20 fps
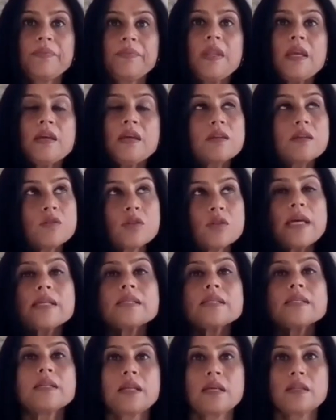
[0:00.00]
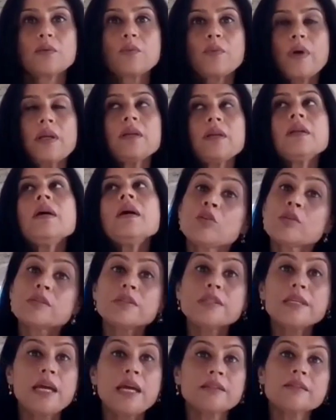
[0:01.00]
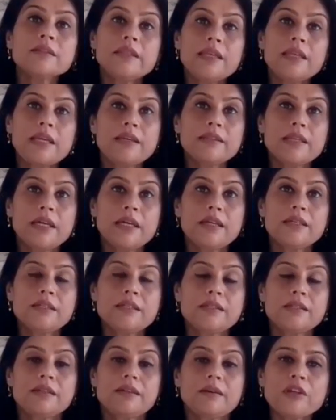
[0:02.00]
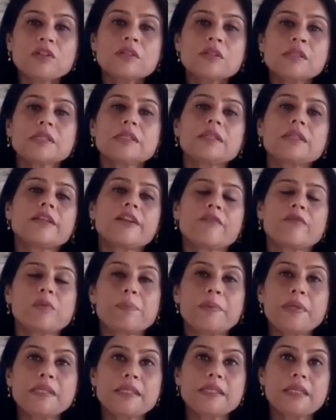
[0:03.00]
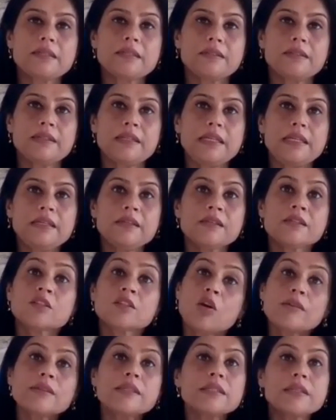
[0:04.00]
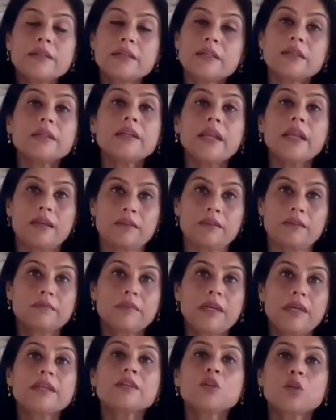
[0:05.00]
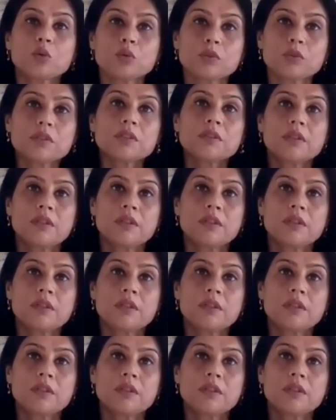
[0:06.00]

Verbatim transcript: Mm-hmm. So that's another one. And also, the other mm-hmm. thing that uh, professionals in the development sector need is constant learning and growth.